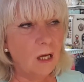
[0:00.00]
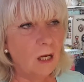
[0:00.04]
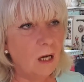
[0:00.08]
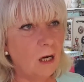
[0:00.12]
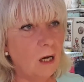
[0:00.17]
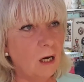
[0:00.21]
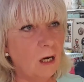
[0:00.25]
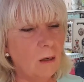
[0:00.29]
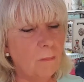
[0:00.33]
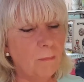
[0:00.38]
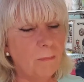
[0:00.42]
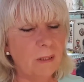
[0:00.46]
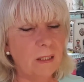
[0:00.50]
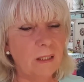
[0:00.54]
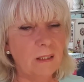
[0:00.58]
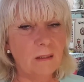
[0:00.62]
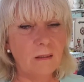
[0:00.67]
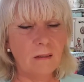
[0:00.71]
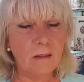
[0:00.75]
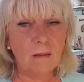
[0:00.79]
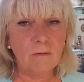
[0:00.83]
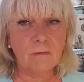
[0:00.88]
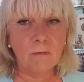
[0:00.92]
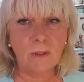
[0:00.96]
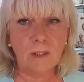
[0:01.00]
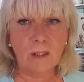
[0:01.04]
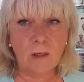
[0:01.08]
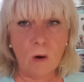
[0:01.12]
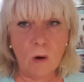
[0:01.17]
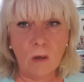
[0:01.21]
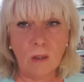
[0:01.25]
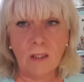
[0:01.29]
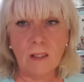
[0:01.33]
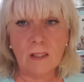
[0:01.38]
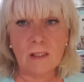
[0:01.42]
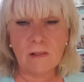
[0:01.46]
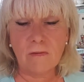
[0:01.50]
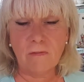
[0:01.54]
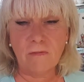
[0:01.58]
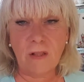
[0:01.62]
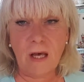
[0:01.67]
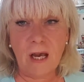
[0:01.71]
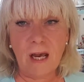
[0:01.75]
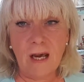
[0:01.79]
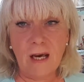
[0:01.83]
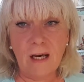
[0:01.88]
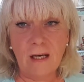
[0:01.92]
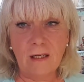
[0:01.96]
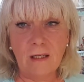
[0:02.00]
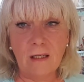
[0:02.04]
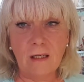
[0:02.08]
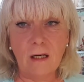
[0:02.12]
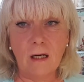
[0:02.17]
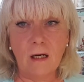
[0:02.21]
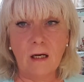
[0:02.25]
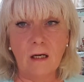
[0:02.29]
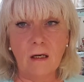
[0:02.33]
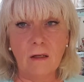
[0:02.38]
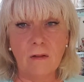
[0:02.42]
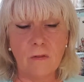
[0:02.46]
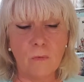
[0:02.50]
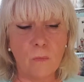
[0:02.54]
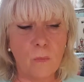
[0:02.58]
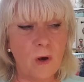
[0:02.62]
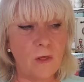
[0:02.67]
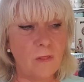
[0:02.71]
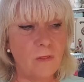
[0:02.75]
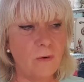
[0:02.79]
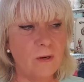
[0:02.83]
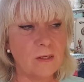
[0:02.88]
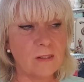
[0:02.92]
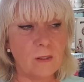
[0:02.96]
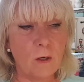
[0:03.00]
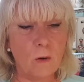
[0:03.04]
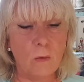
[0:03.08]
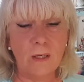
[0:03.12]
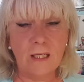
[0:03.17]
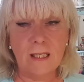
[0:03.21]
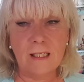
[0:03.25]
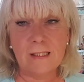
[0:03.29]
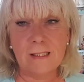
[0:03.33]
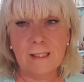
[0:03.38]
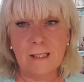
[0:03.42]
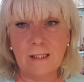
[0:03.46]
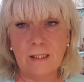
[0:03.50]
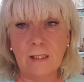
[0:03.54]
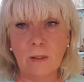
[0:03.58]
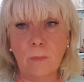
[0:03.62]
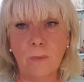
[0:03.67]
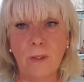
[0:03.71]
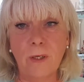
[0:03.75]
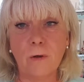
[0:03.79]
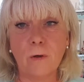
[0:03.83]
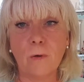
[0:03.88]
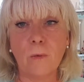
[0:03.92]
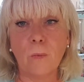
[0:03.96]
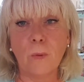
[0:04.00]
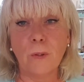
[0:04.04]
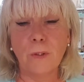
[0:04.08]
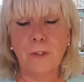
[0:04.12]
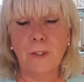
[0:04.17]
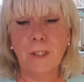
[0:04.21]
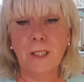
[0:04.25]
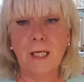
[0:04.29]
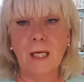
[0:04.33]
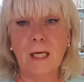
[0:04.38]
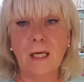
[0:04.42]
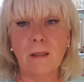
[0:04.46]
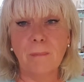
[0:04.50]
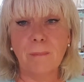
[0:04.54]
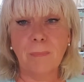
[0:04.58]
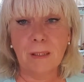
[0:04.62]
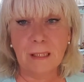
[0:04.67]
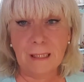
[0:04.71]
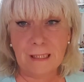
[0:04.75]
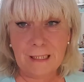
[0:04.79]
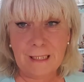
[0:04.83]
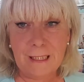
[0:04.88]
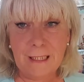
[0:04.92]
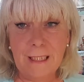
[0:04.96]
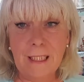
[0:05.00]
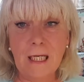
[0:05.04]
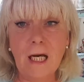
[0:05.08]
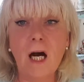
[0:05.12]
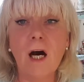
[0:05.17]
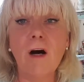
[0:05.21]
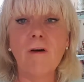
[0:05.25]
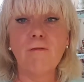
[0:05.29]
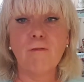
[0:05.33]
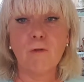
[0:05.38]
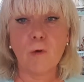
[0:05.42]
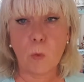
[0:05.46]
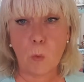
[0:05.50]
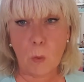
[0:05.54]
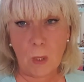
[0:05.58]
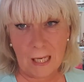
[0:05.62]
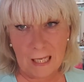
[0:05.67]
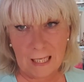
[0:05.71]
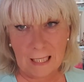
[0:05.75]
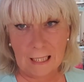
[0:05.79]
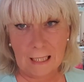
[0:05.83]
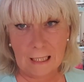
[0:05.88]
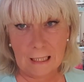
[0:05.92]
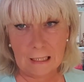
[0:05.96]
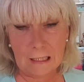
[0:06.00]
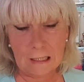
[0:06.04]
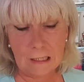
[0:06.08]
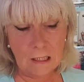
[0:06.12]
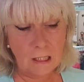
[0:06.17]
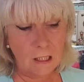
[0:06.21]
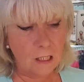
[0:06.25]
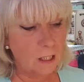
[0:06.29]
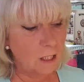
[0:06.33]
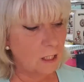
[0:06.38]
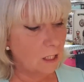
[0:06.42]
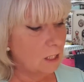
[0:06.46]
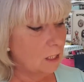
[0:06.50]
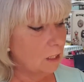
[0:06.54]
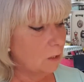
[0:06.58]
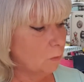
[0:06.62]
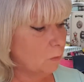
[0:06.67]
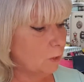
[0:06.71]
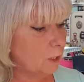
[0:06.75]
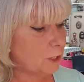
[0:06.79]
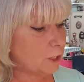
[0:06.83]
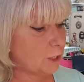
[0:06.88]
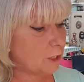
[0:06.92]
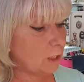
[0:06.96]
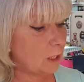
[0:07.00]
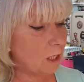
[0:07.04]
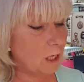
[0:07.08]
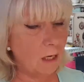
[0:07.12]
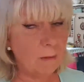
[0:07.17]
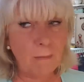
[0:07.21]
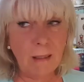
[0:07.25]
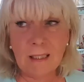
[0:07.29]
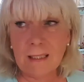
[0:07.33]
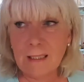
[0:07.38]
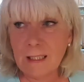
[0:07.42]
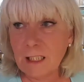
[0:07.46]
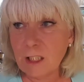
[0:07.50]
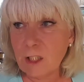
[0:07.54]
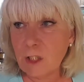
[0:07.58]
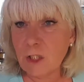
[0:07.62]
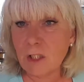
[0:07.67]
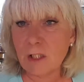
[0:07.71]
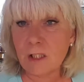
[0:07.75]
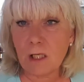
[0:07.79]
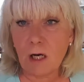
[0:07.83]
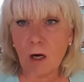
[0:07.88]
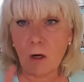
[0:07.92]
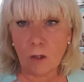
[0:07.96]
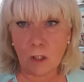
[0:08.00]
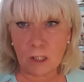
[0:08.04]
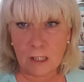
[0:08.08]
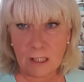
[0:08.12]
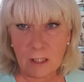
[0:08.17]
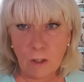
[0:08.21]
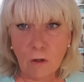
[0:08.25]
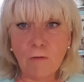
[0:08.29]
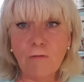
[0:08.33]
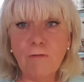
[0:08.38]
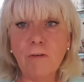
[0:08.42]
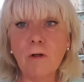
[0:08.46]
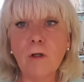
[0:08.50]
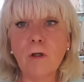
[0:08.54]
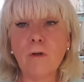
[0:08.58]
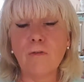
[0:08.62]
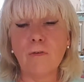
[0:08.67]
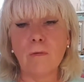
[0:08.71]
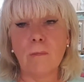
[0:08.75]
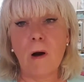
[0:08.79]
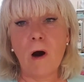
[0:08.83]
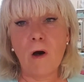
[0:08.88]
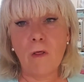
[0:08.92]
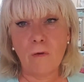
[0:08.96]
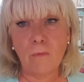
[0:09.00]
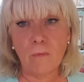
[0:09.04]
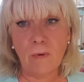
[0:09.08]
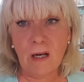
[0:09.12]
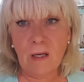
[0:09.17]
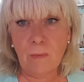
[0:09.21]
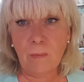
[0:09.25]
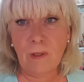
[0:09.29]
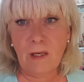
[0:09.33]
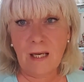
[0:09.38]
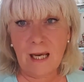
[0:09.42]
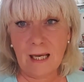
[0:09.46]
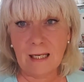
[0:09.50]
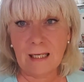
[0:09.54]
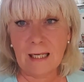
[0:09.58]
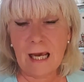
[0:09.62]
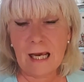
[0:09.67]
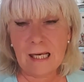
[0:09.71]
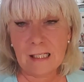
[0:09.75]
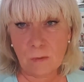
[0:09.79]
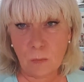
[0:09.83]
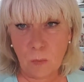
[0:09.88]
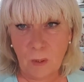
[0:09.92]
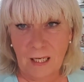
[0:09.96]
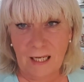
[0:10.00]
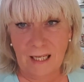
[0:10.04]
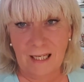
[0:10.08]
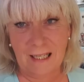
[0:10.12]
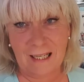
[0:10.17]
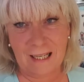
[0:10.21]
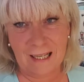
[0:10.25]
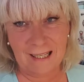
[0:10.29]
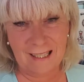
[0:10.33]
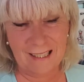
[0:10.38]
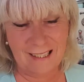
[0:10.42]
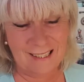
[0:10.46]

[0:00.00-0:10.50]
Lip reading: but regardless of that, the weather has already said that we are going to get plenty of rain, which my ditches are still full from all the rain we had last week.